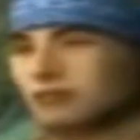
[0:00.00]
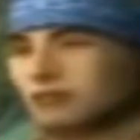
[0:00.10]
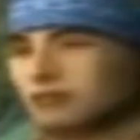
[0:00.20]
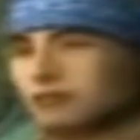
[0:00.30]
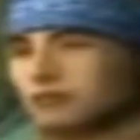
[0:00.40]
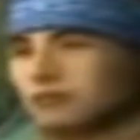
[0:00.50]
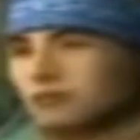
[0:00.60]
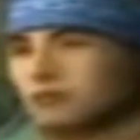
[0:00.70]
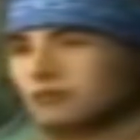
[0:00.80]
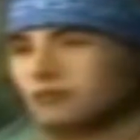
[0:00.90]

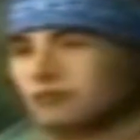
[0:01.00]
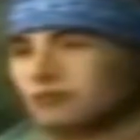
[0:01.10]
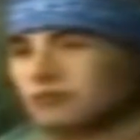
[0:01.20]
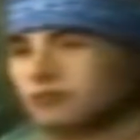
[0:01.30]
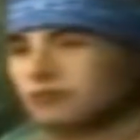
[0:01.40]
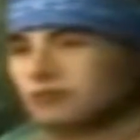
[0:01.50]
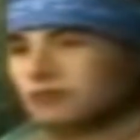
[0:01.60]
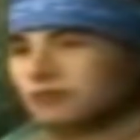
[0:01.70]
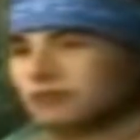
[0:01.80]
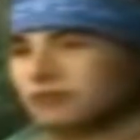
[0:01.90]

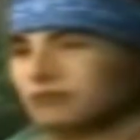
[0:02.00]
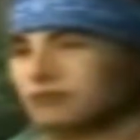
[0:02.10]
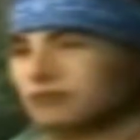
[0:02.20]
(silent)